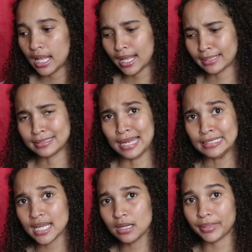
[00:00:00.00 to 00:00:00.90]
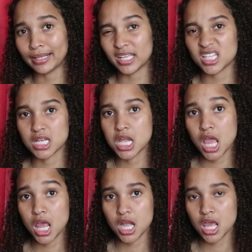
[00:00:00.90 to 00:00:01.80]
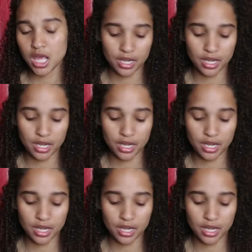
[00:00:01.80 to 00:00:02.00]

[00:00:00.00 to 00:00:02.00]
Like done, but like it's done.